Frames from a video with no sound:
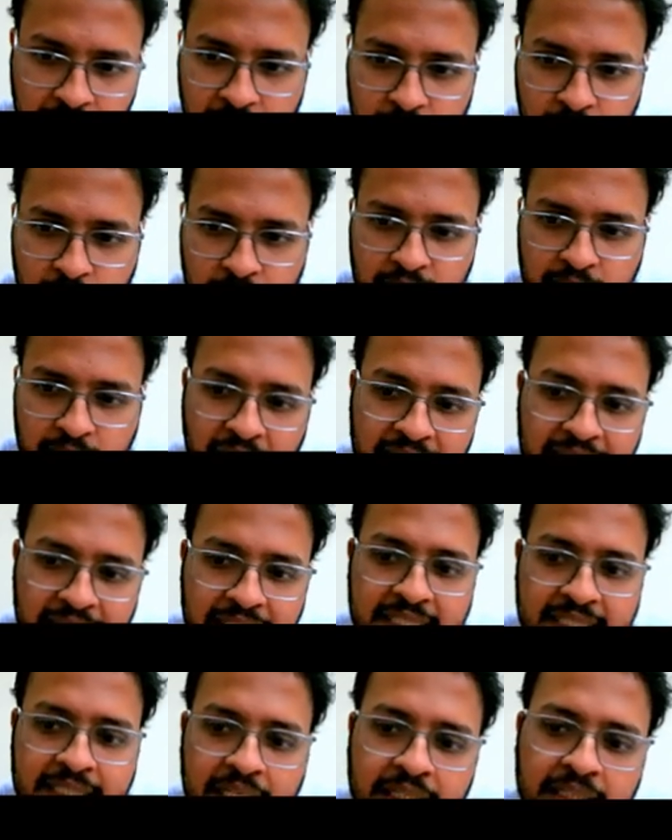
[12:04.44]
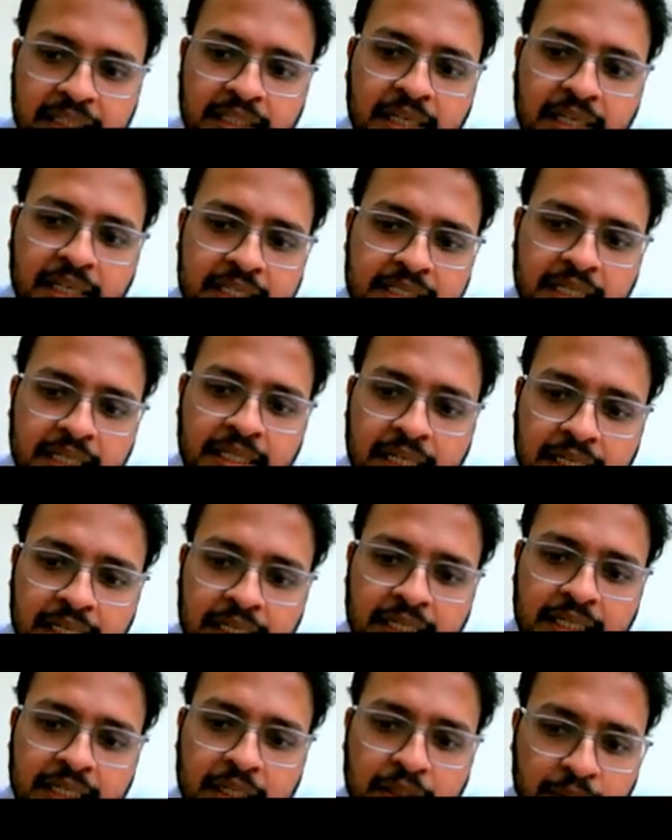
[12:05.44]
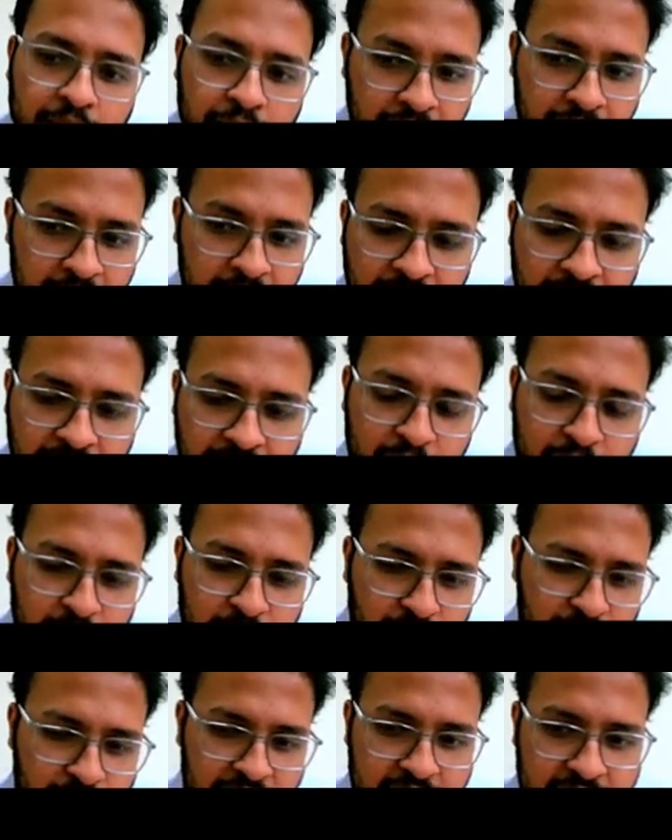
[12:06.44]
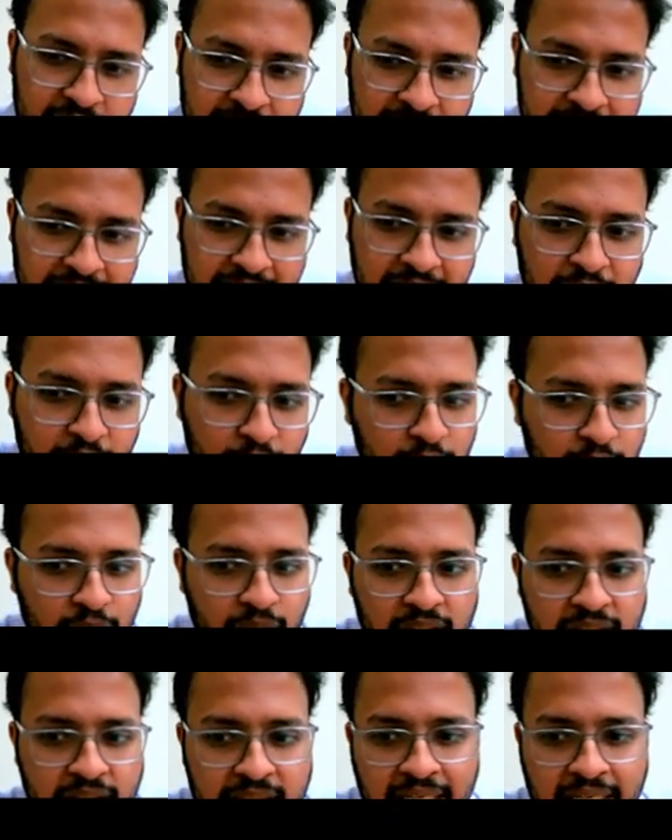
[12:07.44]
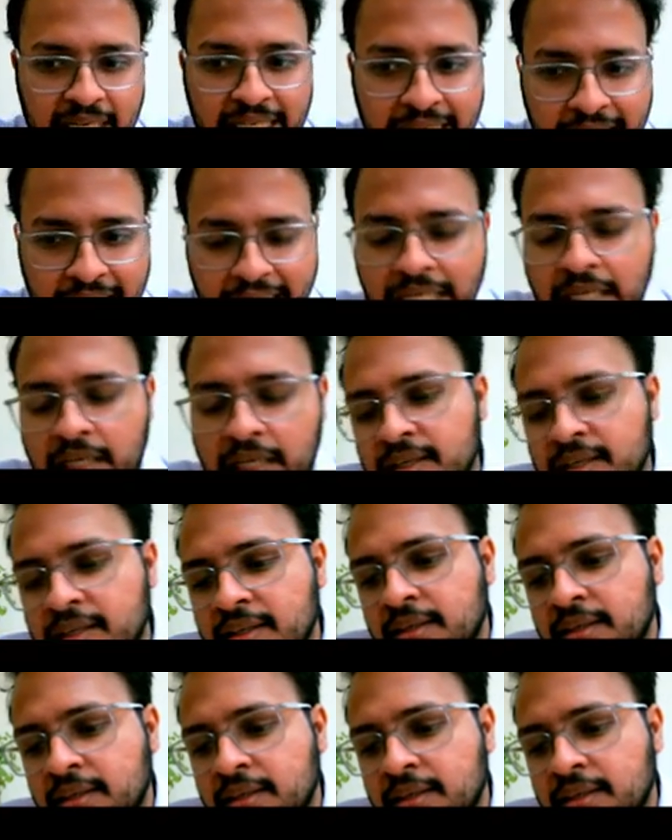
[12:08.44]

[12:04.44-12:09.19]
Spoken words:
This was a multi-center RCT done in Korea from 2016 to 2018.